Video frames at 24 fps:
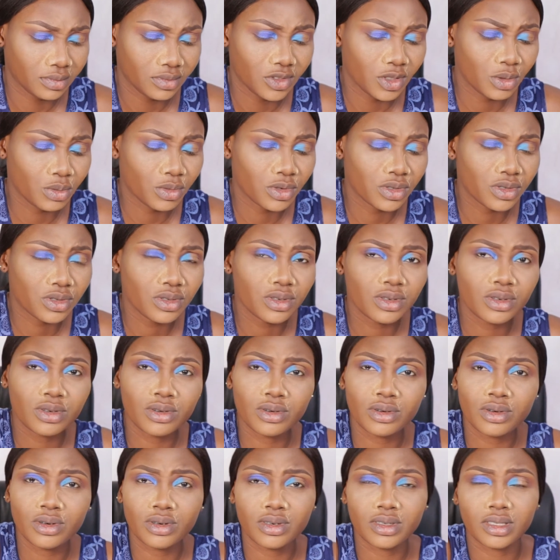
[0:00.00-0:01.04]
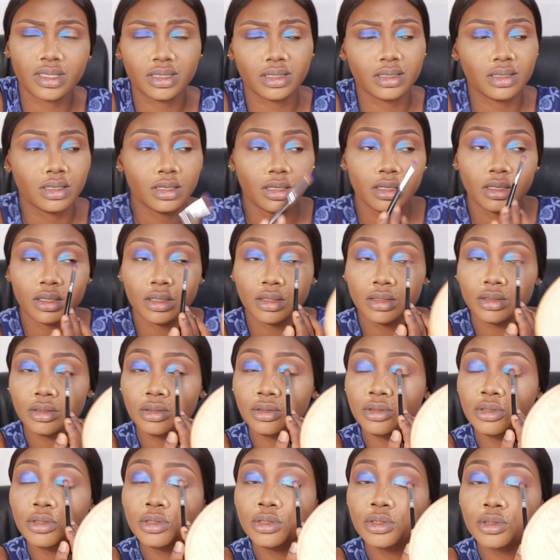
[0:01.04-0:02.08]
you must not go on
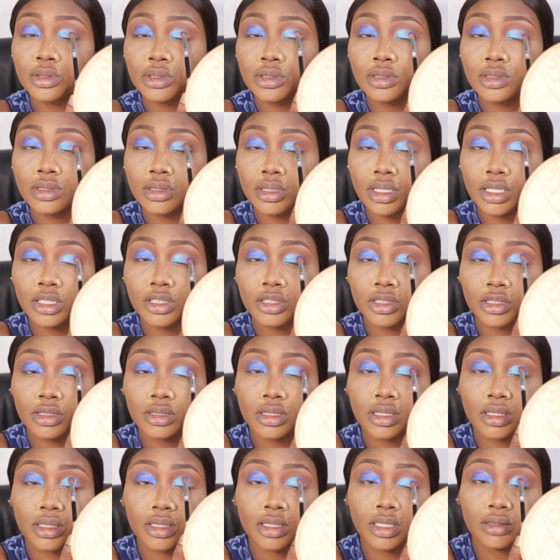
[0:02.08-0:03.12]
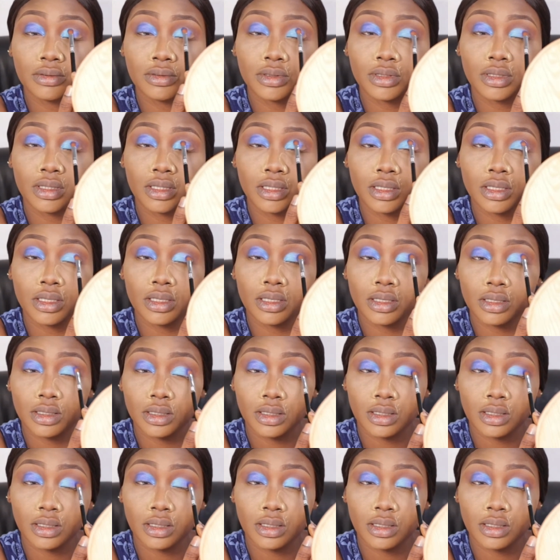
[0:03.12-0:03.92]
neutral, natural, everyday